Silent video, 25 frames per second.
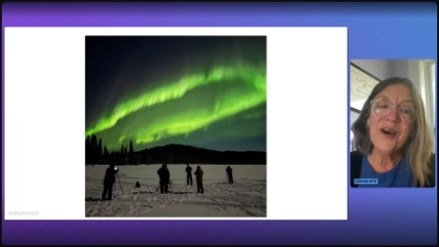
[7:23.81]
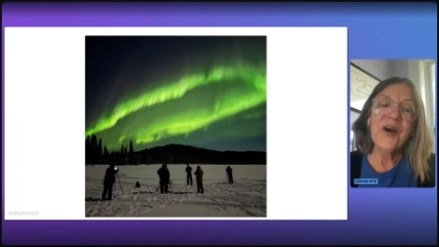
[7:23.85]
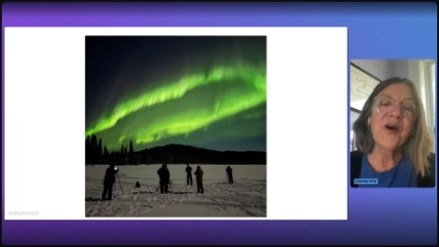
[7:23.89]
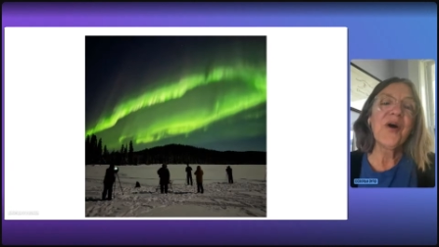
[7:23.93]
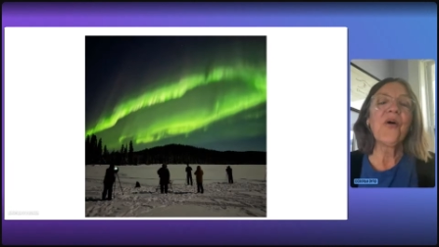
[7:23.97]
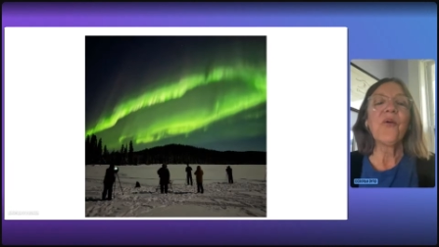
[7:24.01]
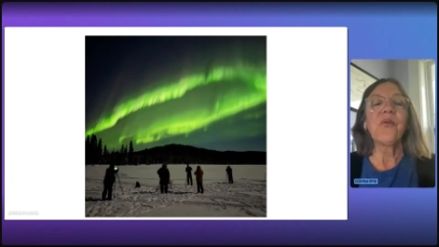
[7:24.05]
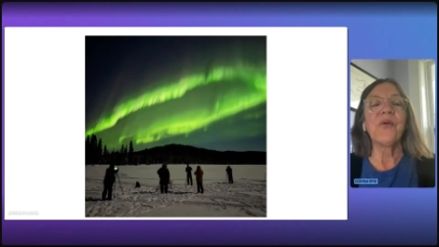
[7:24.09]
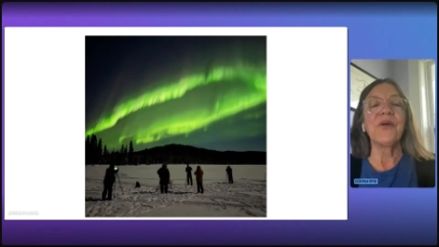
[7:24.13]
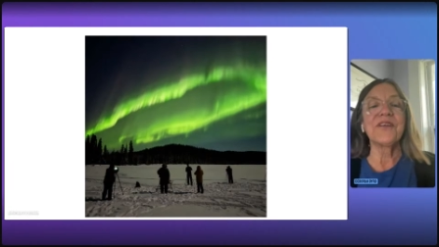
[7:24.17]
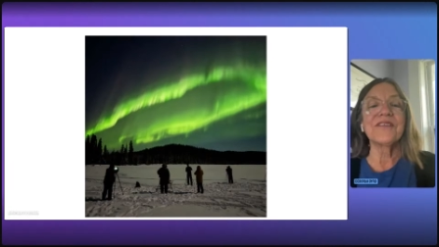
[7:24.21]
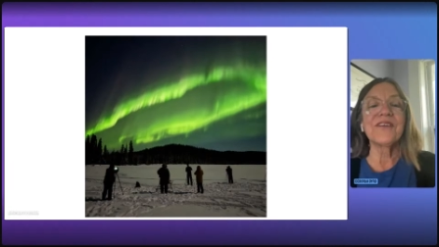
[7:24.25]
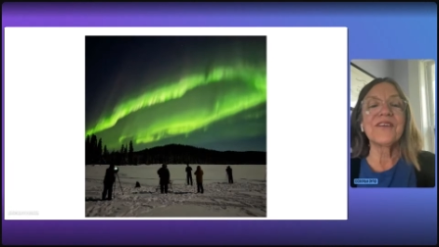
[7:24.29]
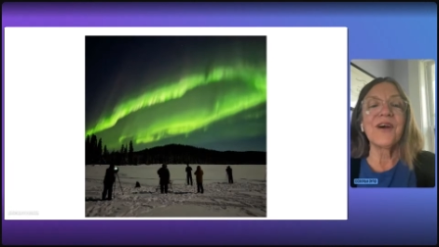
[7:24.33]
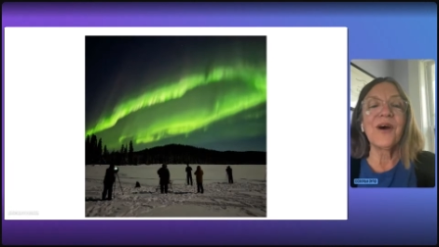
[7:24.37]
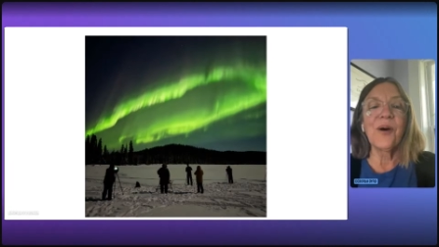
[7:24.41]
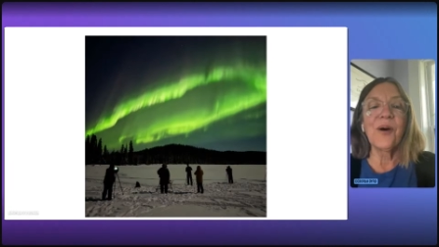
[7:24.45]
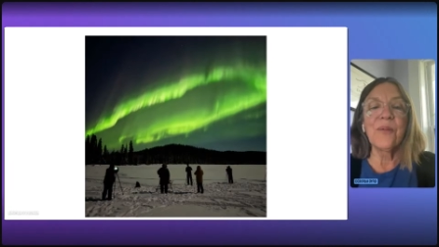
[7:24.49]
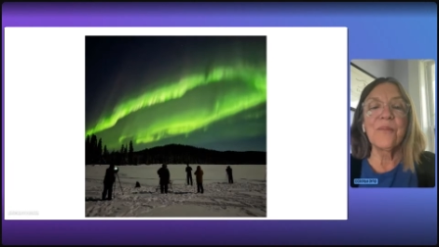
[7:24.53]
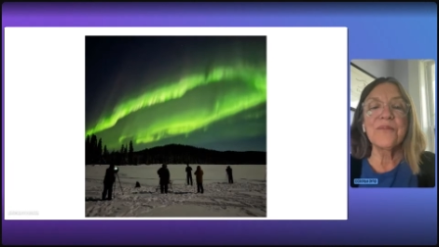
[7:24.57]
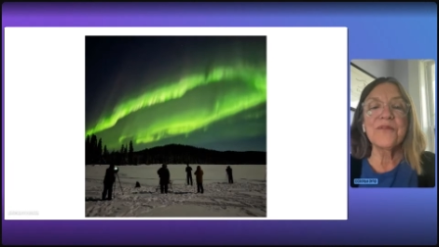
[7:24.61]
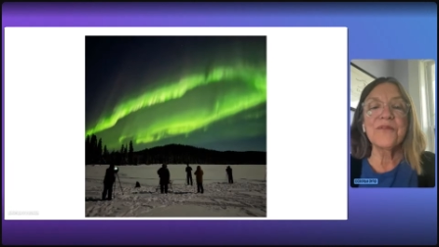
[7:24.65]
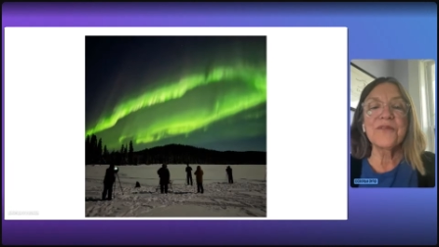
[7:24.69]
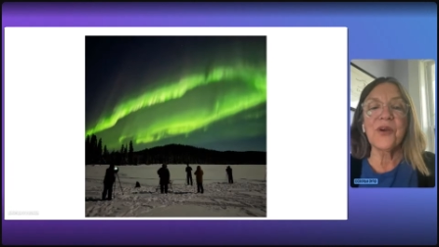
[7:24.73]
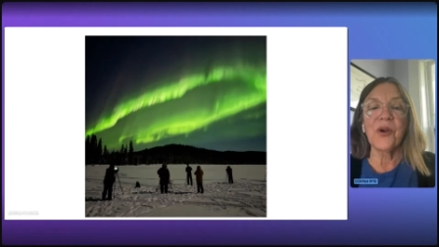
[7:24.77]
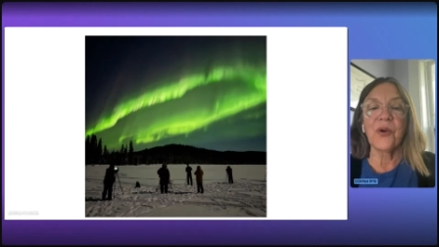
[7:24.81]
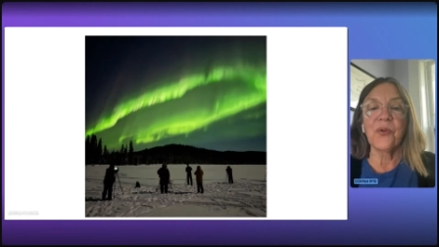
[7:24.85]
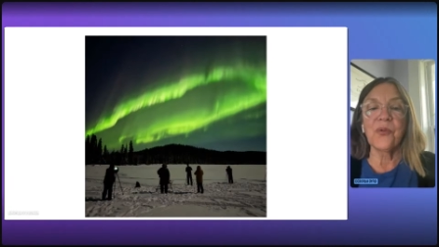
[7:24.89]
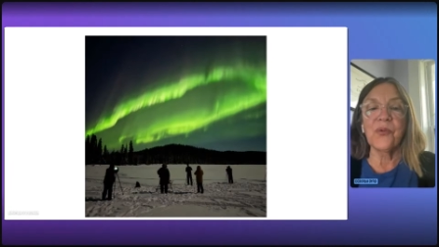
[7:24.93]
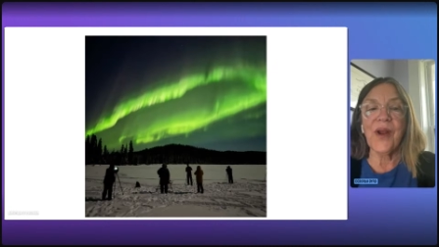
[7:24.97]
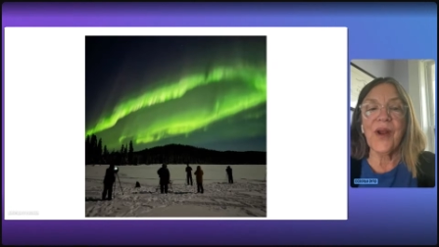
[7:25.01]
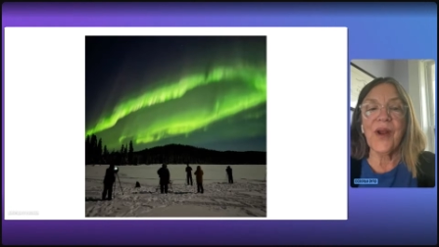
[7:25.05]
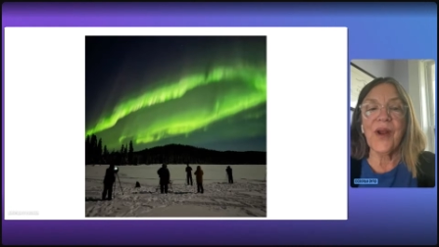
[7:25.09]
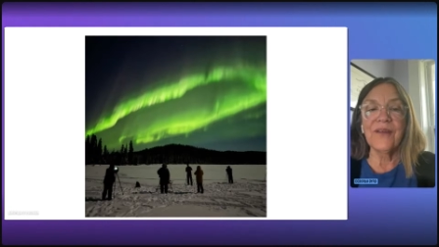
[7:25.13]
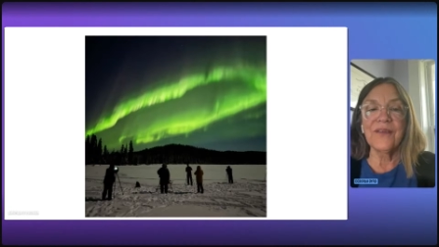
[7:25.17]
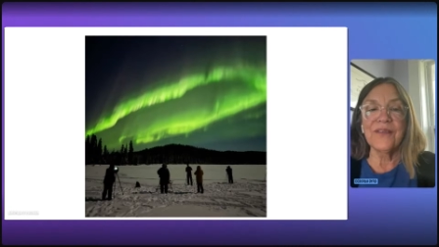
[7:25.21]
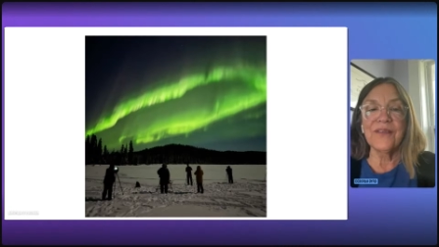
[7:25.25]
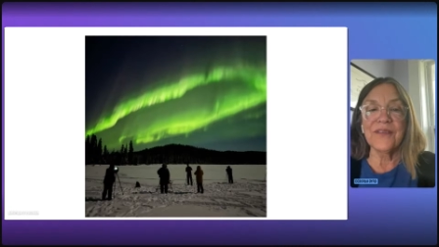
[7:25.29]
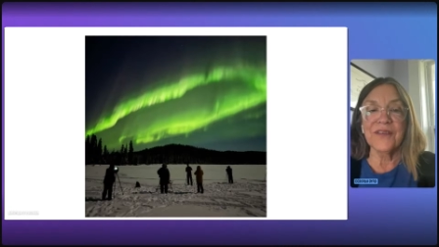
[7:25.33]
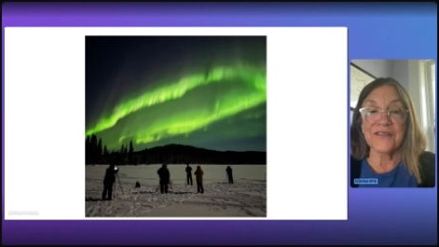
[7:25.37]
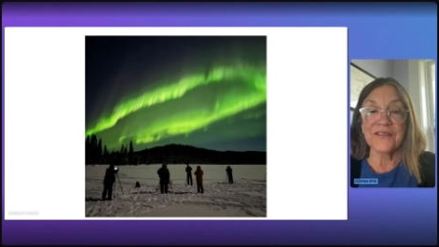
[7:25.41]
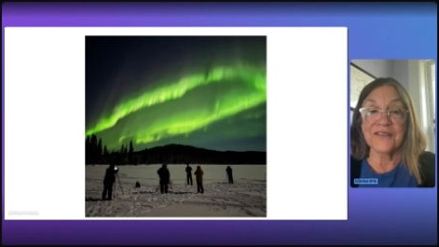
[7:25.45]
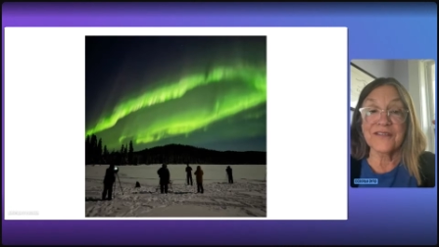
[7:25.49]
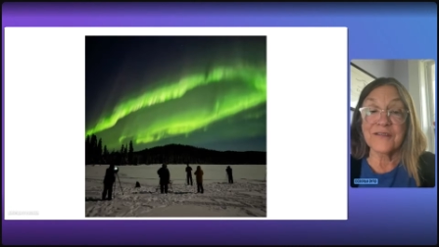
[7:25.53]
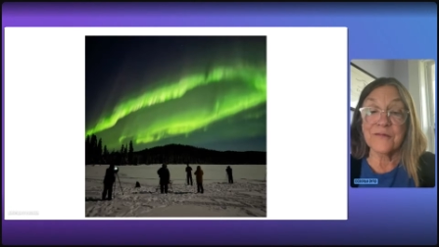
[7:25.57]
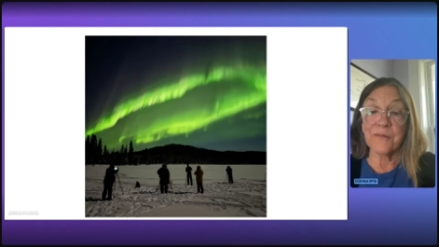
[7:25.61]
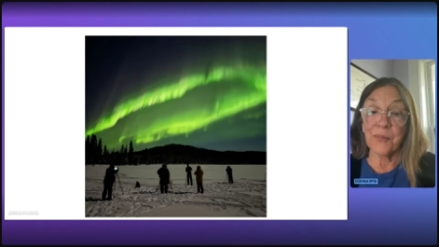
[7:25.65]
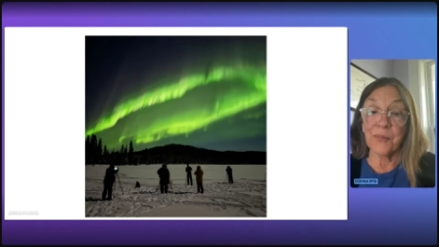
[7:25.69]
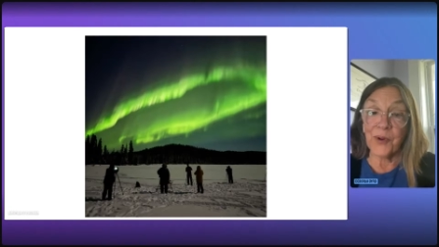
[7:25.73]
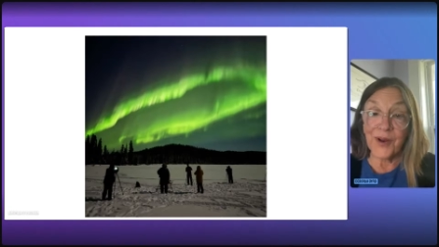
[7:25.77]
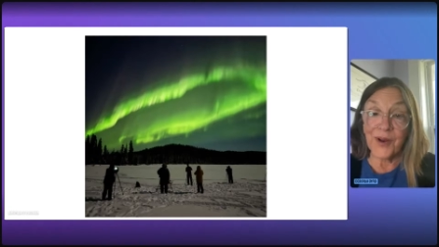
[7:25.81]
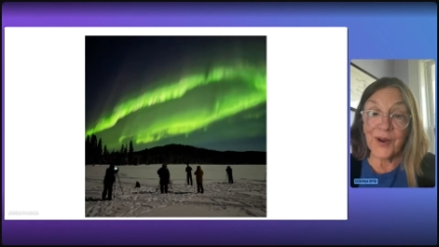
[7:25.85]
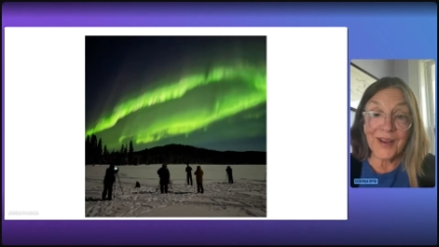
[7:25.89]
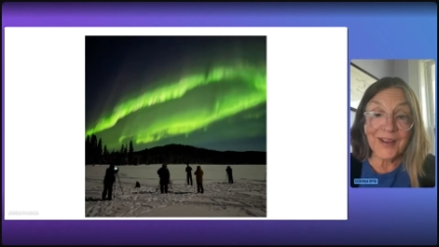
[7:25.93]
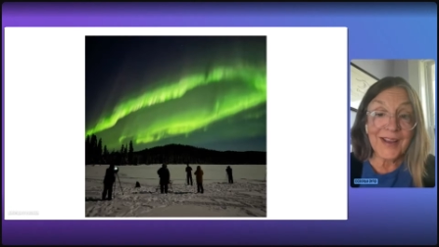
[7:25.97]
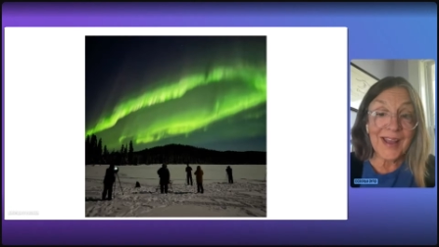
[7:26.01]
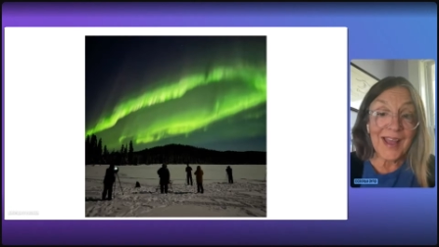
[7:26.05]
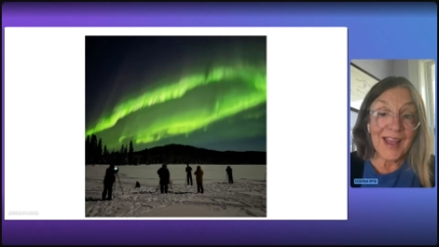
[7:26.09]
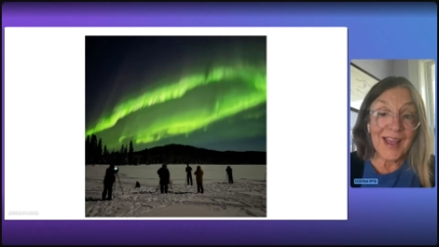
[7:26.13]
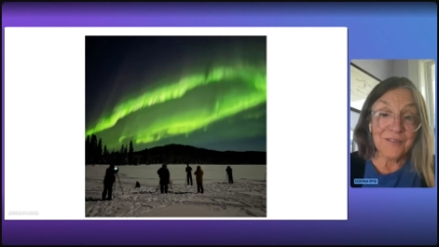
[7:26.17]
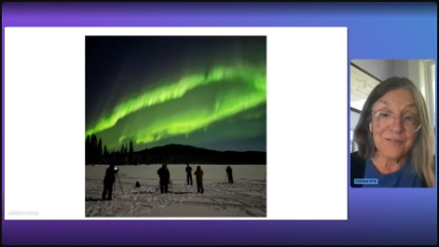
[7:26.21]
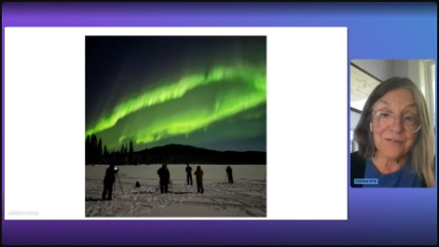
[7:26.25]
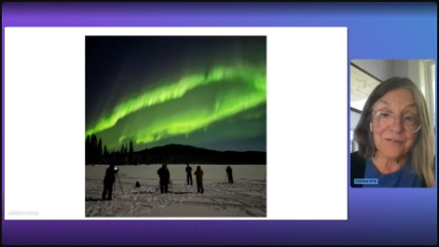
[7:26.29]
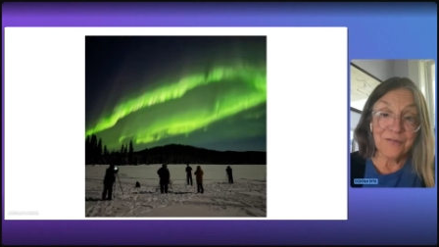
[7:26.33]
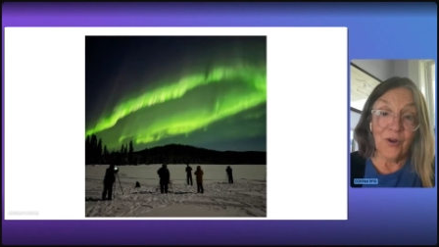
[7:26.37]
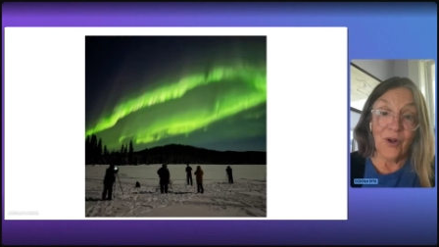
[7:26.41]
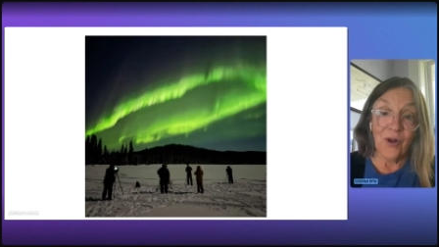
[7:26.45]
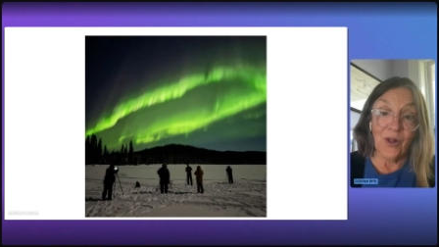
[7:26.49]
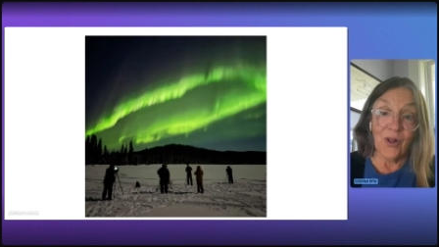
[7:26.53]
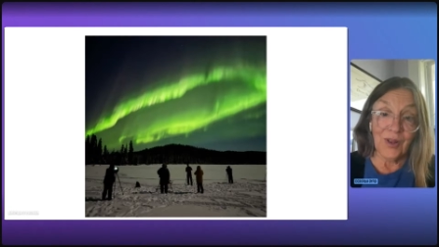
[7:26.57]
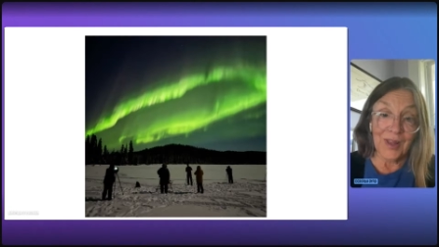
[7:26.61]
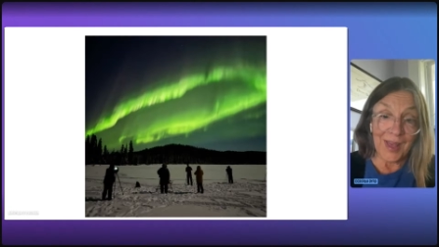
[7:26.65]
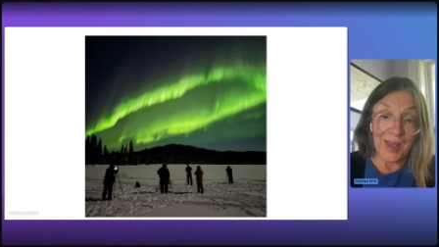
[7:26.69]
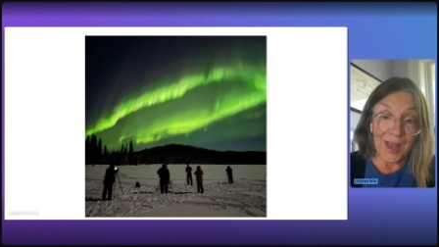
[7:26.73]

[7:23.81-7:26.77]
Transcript: which comes around the spring and fall